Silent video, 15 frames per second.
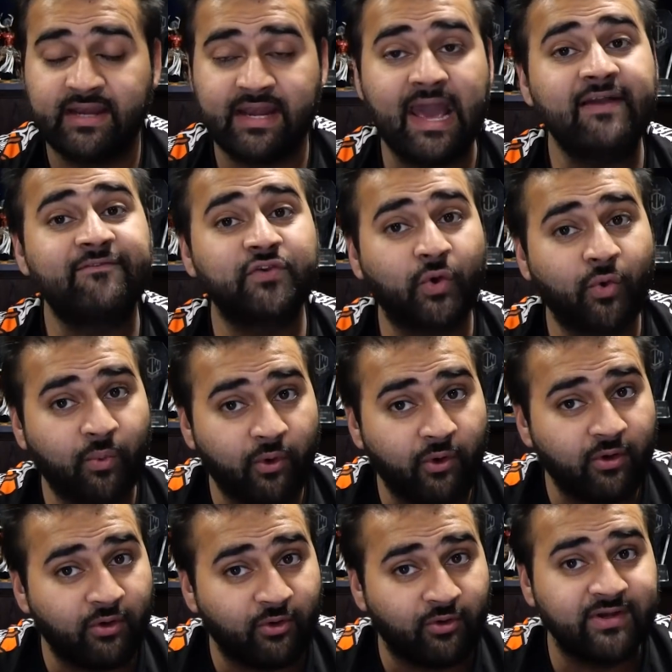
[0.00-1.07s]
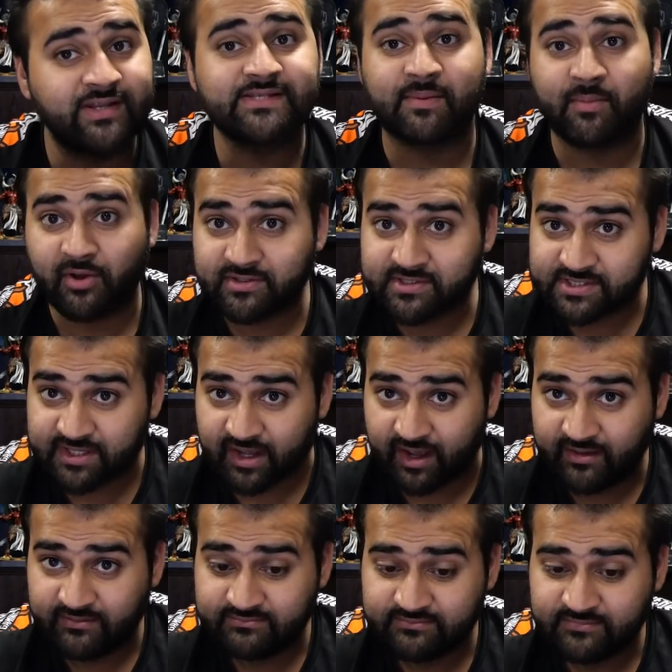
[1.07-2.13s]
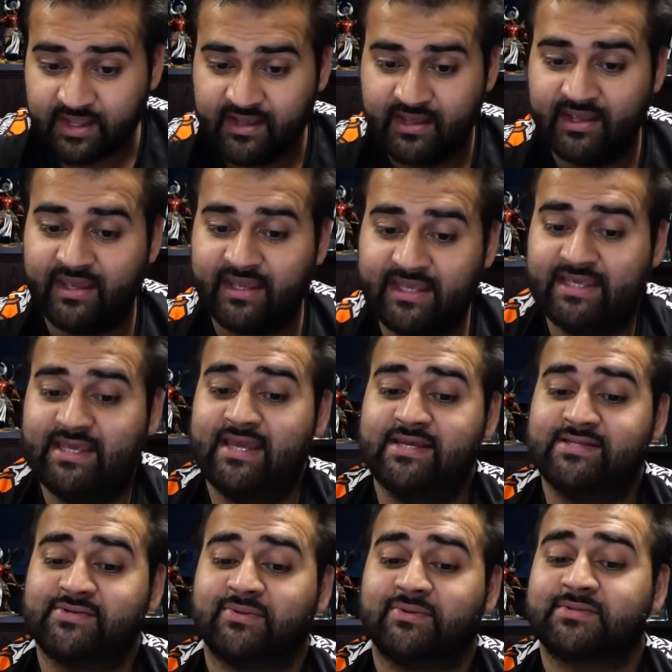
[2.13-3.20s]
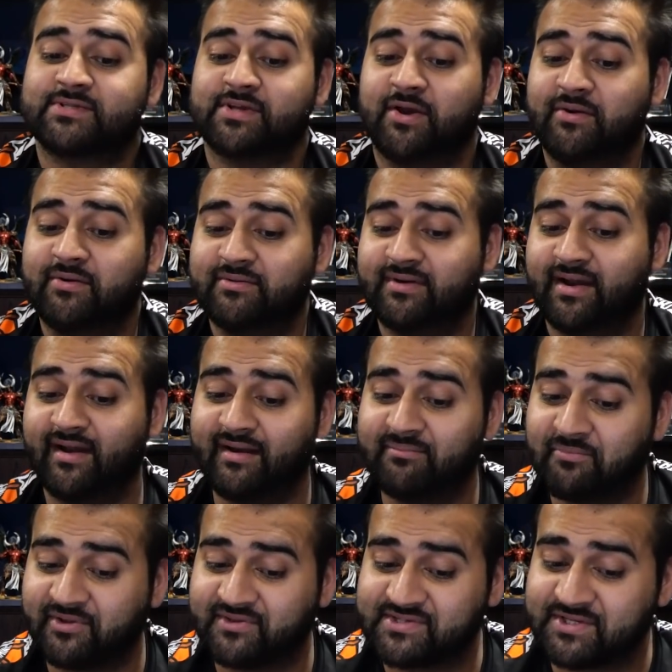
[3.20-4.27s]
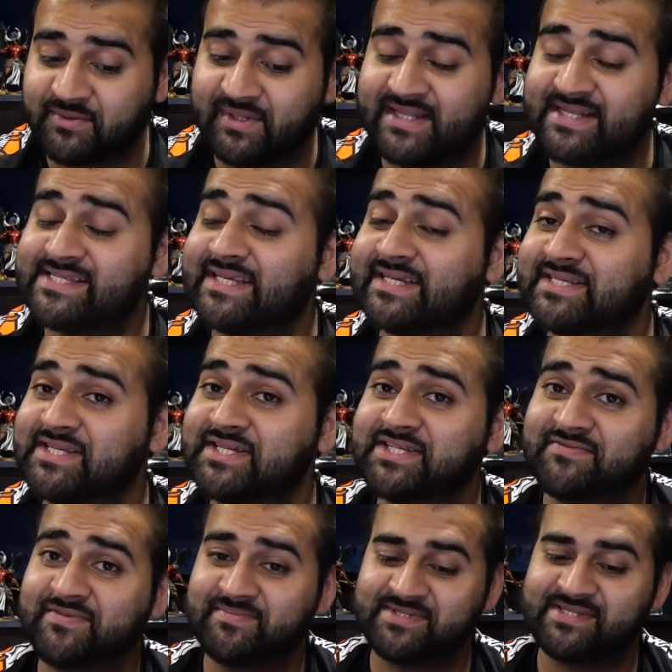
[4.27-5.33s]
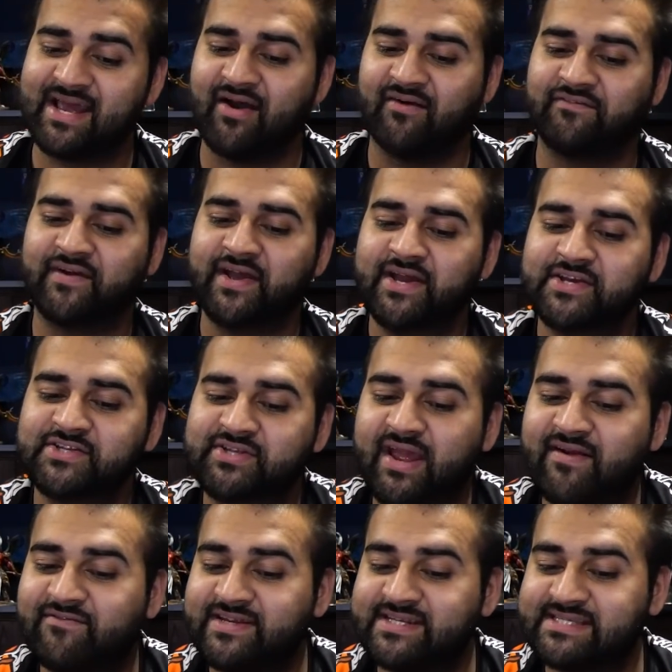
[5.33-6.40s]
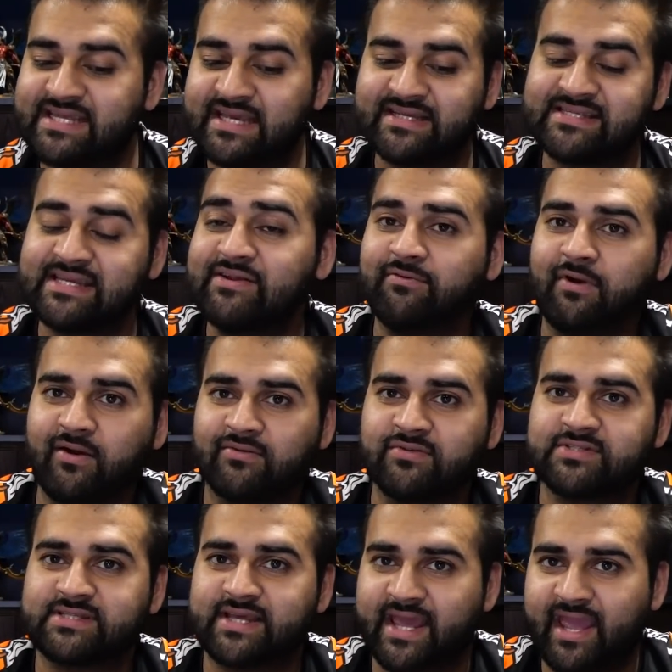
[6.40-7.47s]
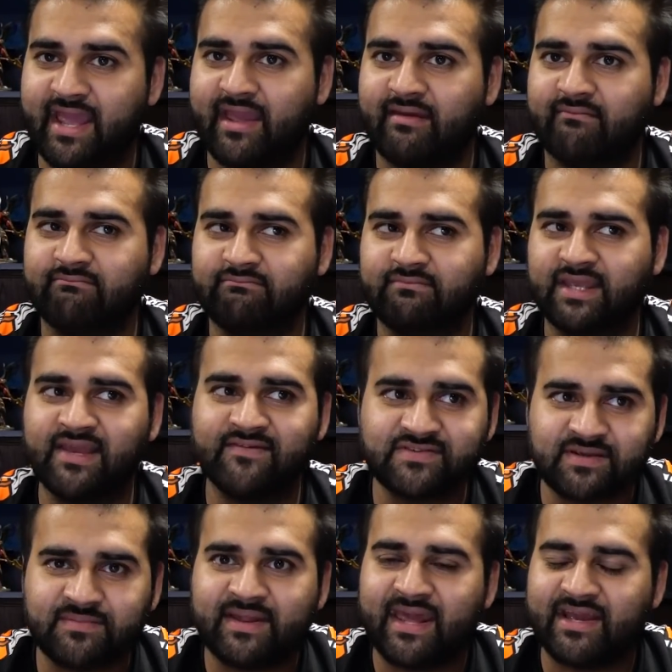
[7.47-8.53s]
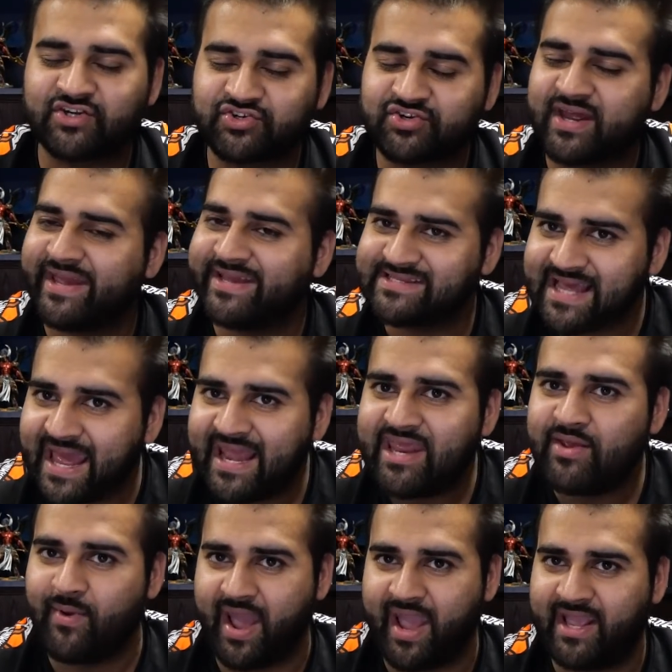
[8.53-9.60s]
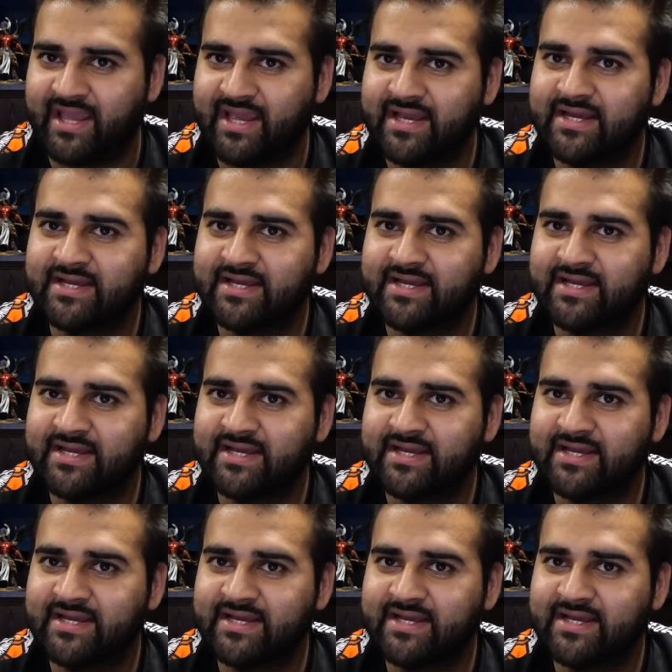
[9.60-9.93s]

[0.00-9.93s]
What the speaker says: Now, if your Warlord is a monster, he is also a monster within 6 inches of himself. So every 6 he rolls to hit gives him an extra hit anyway.